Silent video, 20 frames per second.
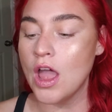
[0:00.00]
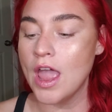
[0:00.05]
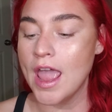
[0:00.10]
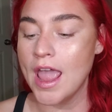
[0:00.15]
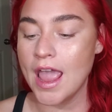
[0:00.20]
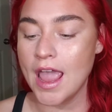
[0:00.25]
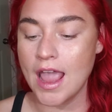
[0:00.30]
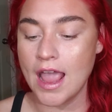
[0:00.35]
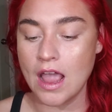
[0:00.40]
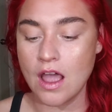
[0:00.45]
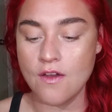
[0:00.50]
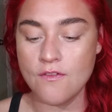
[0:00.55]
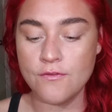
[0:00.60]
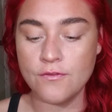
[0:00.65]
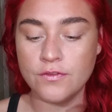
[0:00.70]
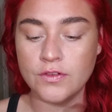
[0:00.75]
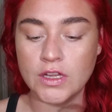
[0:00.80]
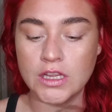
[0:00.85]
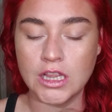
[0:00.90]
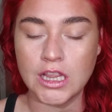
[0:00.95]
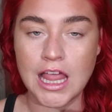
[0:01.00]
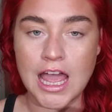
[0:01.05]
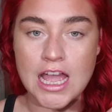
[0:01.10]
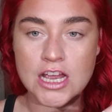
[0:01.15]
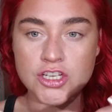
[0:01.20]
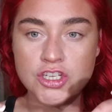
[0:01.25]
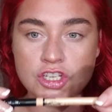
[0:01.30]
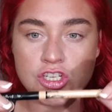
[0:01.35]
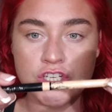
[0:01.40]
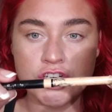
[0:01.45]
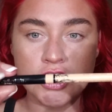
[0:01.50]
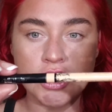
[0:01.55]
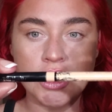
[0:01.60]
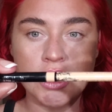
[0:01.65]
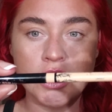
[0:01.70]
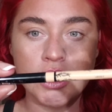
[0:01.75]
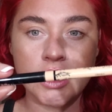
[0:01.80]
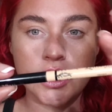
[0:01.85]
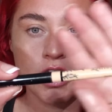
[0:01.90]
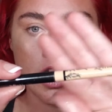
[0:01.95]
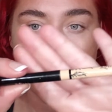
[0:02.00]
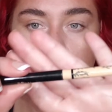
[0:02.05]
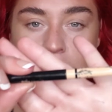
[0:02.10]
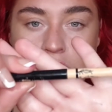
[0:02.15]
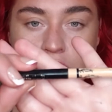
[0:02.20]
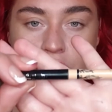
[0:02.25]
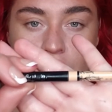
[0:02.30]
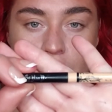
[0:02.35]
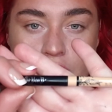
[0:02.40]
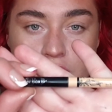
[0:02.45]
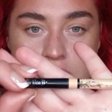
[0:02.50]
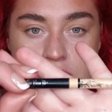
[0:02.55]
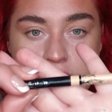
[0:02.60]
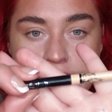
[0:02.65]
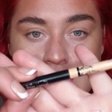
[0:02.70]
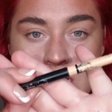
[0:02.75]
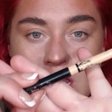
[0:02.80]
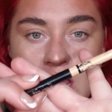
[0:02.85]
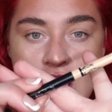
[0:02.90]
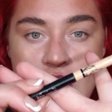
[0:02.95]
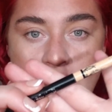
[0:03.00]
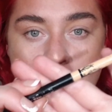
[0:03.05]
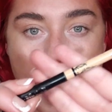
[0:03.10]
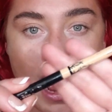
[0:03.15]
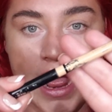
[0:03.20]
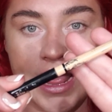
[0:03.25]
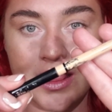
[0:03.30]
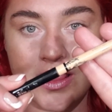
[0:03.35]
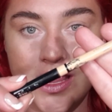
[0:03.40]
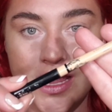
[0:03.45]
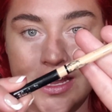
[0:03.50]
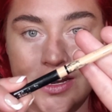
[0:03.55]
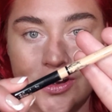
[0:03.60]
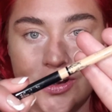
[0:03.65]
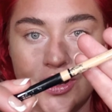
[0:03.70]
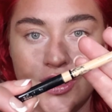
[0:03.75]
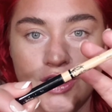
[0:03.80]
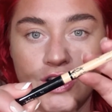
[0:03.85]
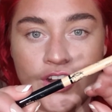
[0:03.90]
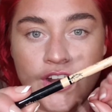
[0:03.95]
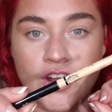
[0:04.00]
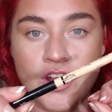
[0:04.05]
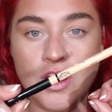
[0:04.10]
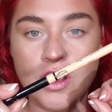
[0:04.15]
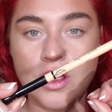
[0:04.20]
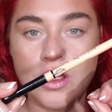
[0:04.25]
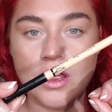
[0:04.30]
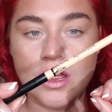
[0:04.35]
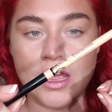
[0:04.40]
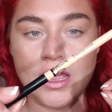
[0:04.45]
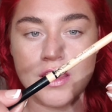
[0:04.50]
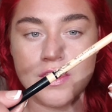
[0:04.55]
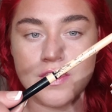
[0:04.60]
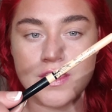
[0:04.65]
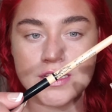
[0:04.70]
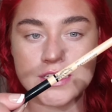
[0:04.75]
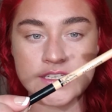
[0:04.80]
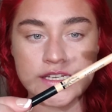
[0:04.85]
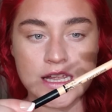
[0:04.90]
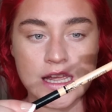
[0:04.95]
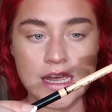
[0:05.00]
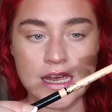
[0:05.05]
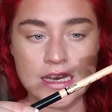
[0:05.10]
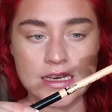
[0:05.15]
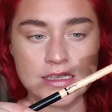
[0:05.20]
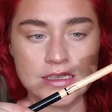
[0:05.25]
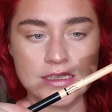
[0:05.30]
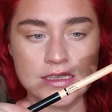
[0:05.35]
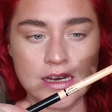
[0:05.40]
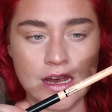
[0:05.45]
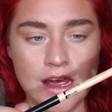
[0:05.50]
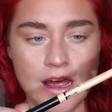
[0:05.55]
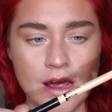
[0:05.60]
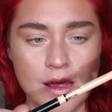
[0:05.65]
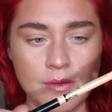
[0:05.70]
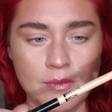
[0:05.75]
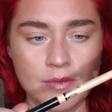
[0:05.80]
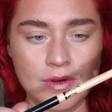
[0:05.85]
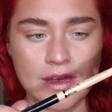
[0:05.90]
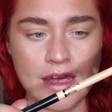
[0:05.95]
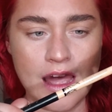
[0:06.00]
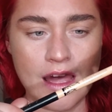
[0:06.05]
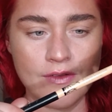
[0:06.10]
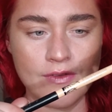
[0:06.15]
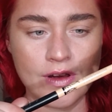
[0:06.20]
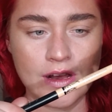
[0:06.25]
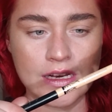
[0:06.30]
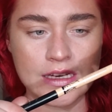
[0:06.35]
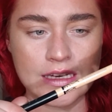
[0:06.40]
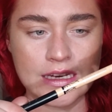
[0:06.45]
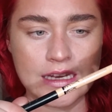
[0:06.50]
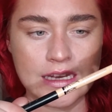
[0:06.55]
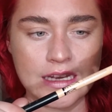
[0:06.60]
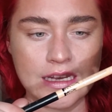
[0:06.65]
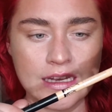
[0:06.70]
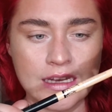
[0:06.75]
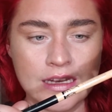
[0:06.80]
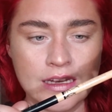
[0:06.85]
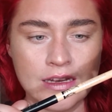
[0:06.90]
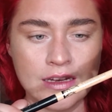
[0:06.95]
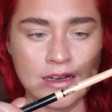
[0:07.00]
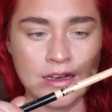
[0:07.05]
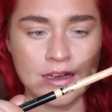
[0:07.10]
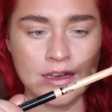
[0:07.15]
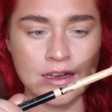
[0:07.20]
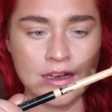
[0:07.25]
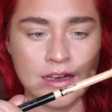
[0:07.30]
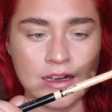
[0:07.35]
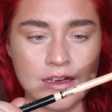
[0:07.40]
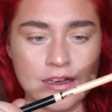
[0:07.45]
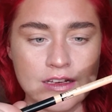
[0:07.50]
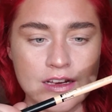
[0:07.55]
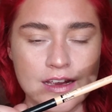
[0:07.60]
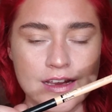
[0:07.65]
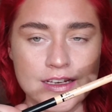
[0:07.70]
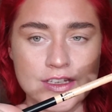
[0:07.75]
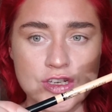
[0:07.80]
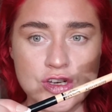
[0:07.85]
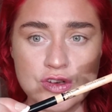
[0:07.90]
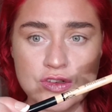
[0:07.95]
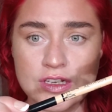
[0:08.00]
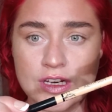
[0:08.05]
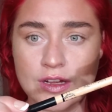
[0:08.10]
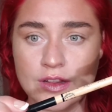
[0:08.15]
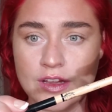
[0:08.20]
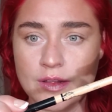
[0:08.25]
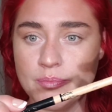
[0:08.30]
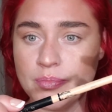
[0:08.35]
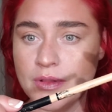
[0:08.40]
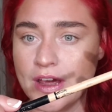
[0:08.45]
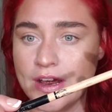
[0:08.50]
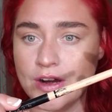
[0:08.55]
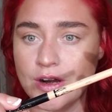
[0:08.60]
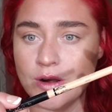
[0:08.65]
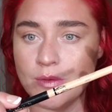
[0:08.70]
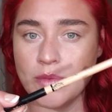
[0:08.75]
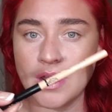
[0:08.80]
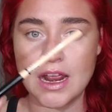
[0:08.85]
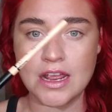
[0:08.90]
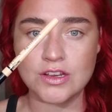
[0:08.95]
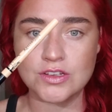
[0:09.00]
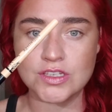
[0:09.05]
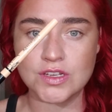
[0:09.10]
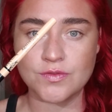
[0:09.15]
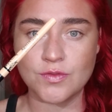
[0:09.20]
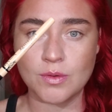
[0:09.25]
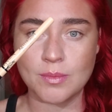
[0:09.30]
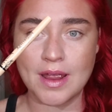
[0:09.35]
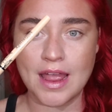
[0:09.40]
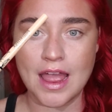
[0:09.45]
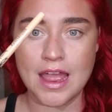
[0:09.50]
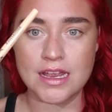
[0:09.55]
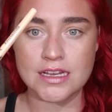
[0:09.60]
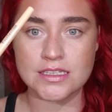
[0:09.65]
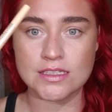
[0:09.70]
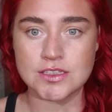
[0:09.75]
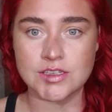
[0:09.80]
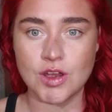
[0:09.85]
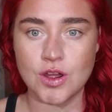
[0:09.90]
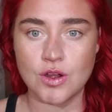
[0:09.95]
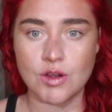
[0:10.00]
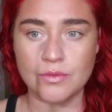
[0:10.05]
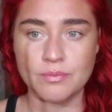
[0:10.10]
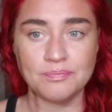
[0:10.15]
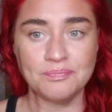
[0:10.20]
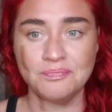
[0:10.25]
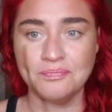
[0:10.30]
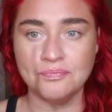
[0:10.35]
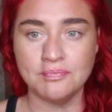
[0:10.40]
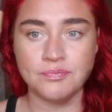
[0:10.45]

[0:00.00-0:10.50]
A flesh colored eyeliner. In this case, Kat Von D is using a lip liner, but I use it for my eyes. So,